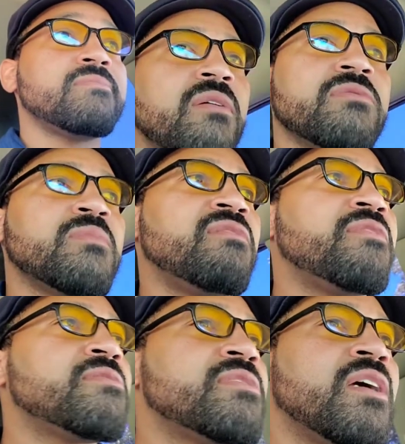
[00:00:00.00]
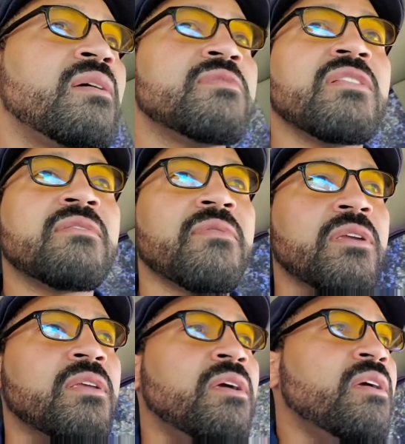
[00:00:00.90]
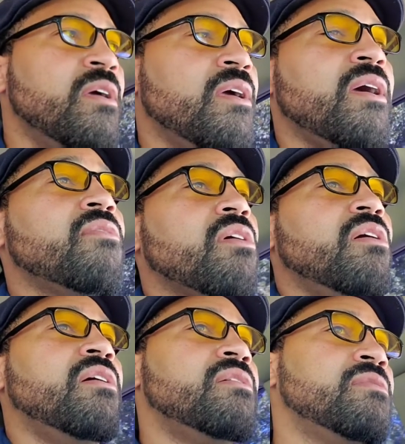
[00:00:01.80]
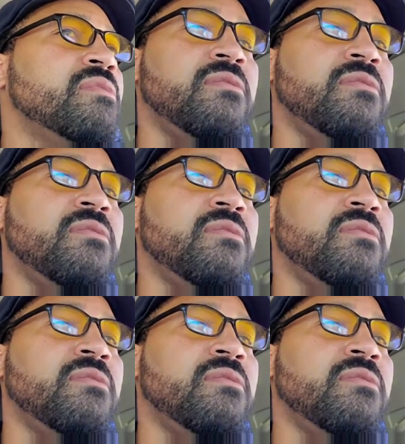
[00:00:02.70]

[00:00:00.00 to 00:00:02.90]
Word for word: That was my first time delivering alcohol